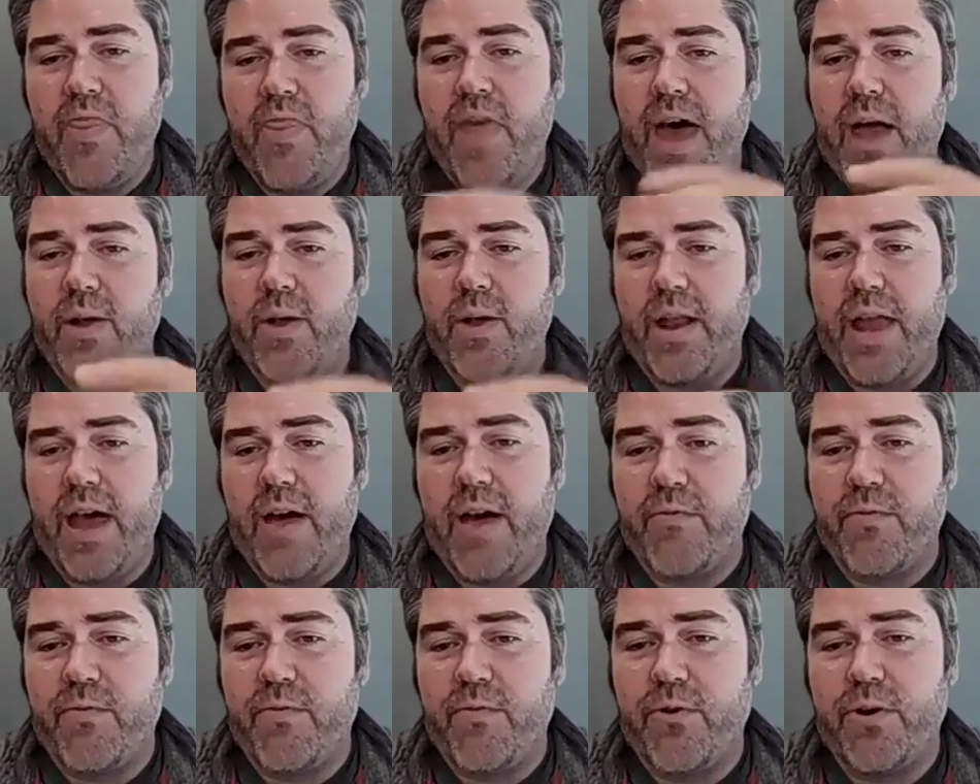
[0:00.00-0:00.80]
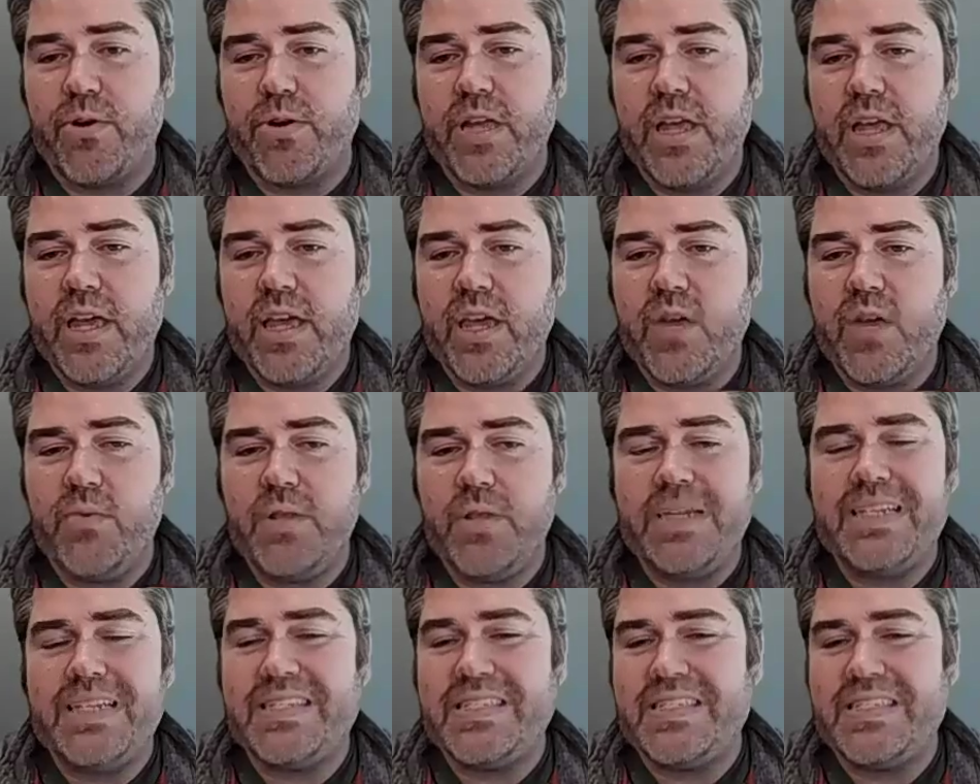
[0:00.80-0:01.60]
And that effort can
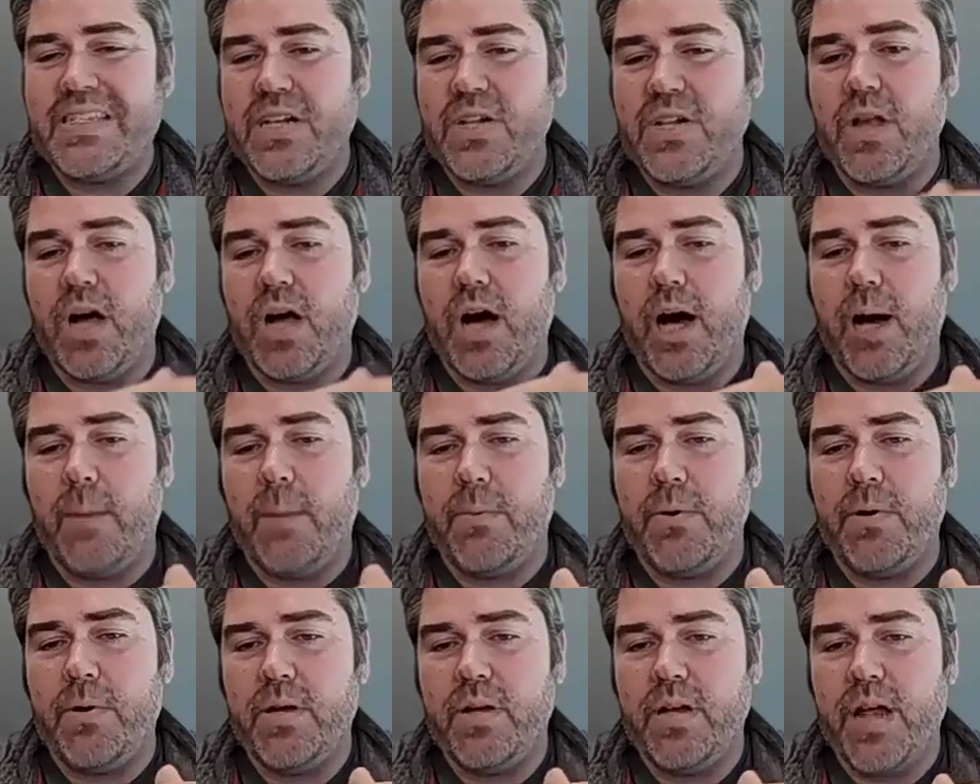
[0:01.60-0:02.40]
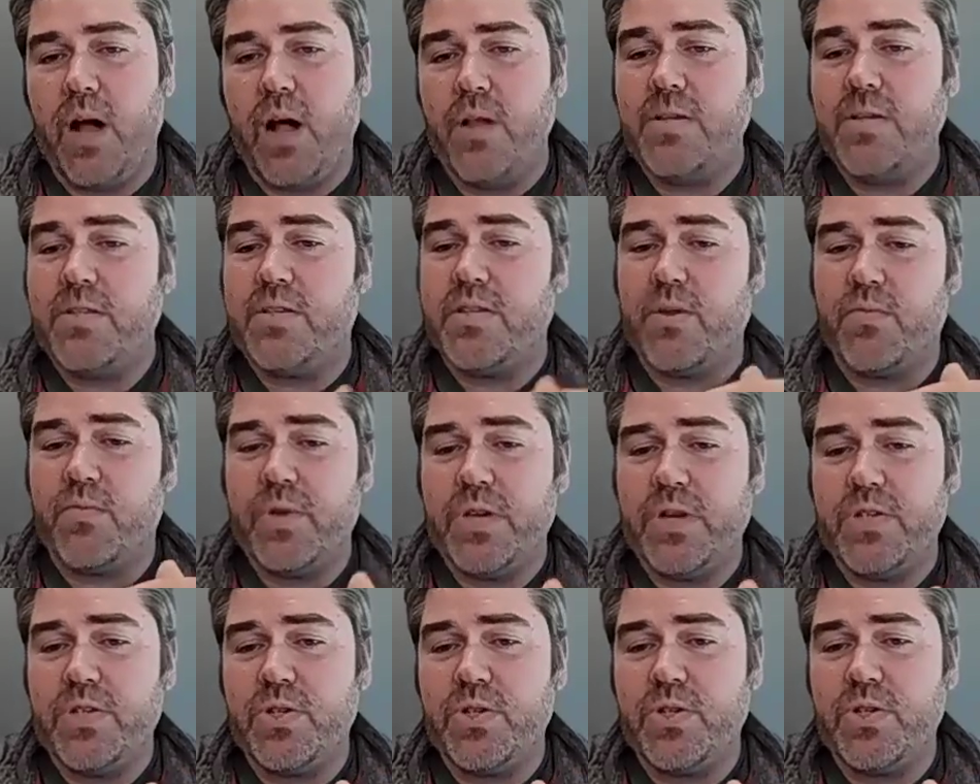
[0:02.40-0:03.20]
really distill up not only to the
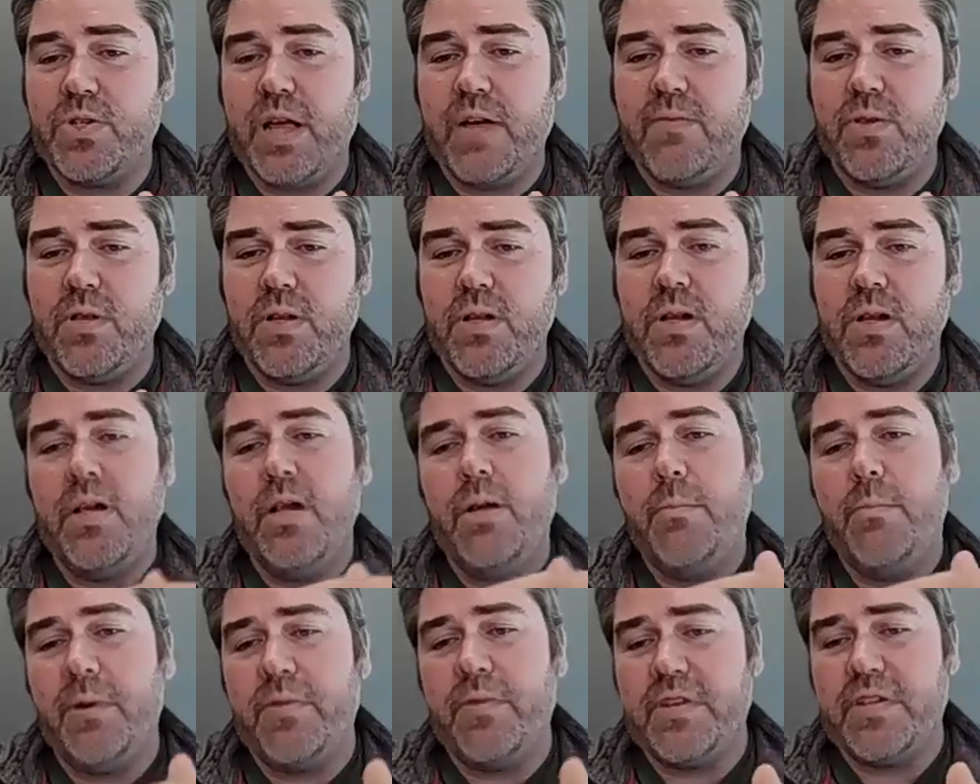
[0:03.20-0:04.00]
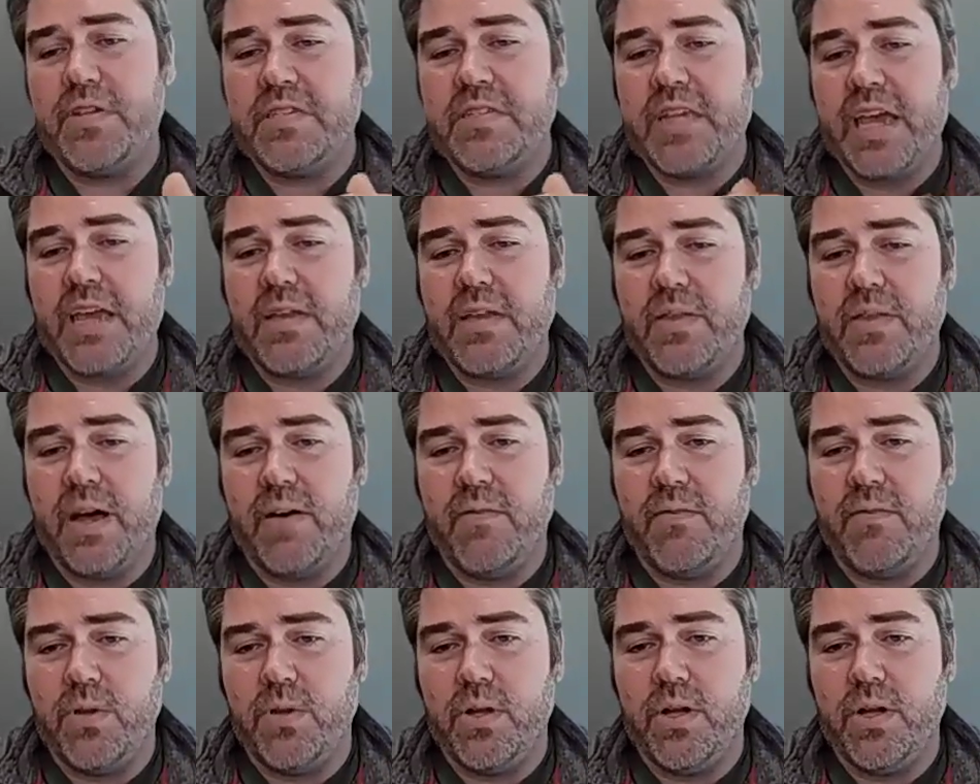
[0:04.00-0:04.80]
regional level, but the state
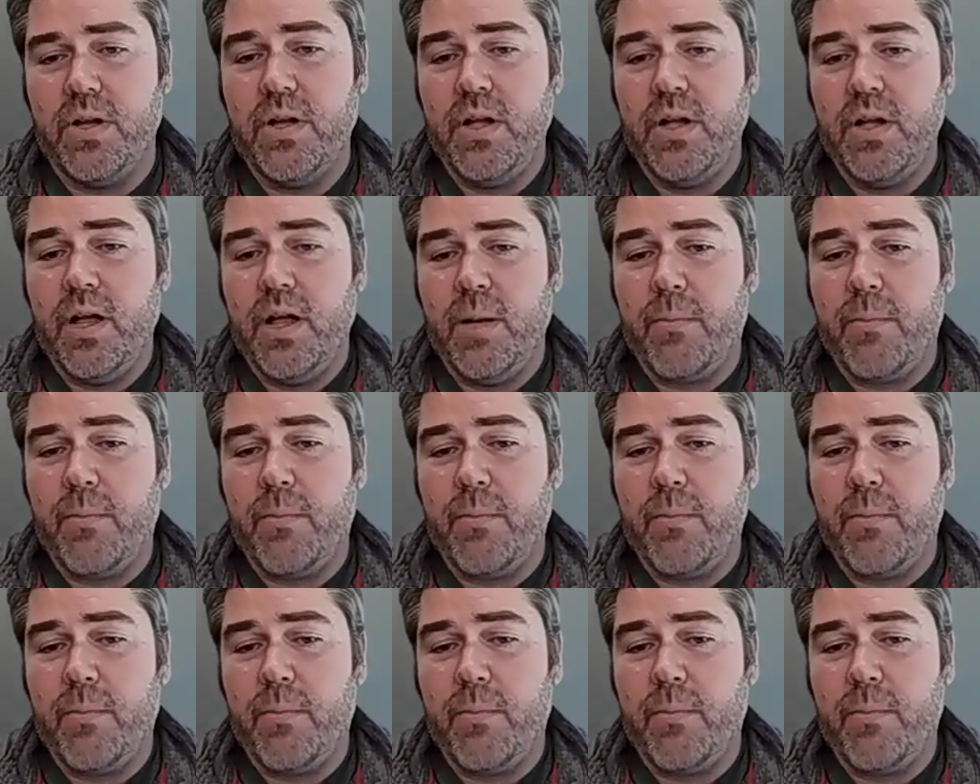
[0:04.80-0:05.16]
level,